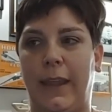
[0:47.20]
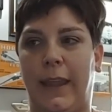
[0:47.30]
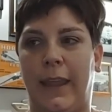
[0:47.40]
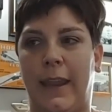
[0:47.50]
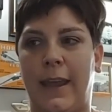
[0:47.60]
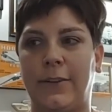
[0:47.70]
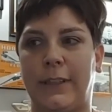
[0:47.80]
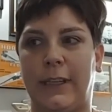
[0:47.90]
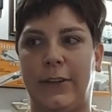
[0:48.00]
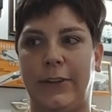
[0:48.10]
And
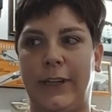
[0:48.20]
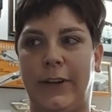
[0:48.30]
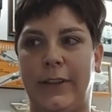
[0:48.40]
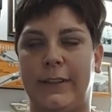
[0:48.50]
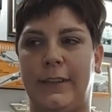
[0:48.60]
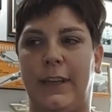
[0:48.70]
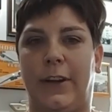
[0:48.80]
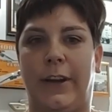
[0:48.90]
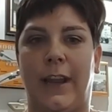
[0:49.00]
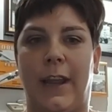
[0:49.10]
actually earlier this
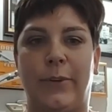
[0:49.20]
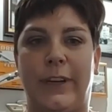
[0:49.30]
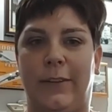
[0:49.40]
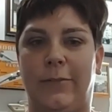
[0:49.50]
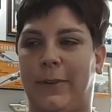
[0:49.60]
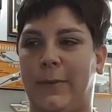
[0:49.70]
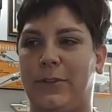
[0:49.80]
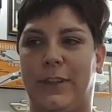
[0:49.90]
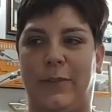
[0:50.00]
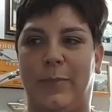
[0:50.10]
year, and I'm reading from the
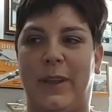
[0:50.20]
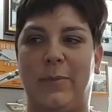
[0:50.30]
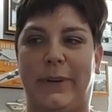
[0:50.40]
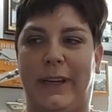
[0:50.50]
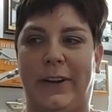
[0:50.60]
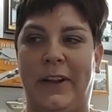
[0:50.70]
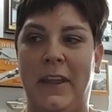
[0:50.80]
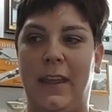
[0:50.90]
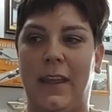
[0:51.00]
sheet of paper here,